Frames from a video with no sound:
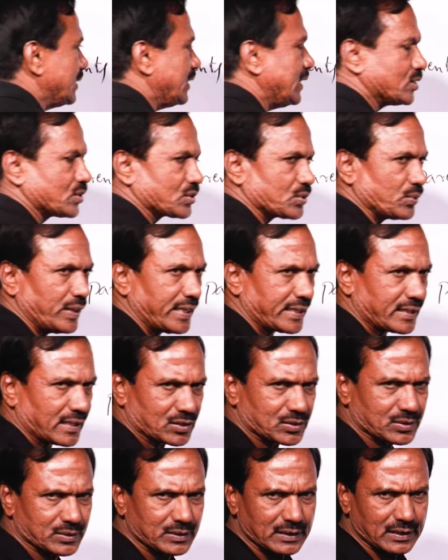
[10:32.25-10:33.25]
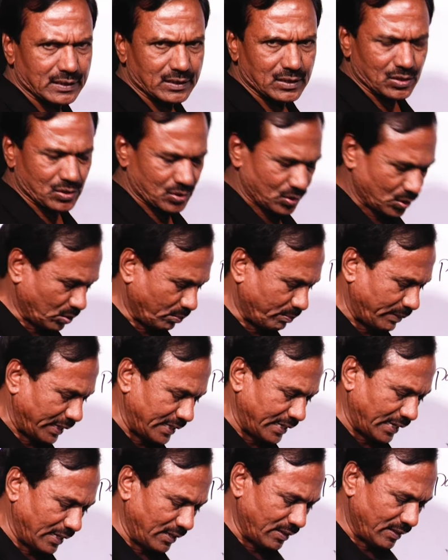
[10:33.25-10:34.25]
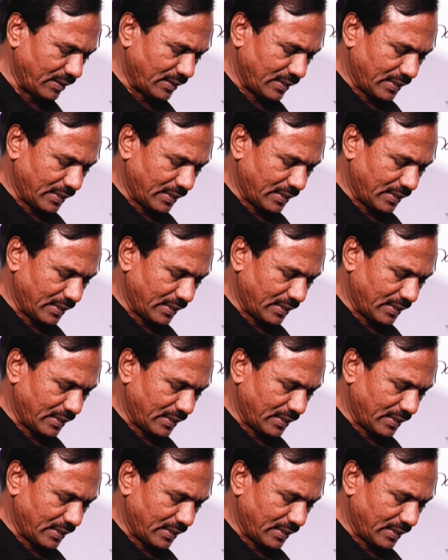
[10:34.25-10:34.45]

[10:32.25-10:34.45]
these two letters. So Mendel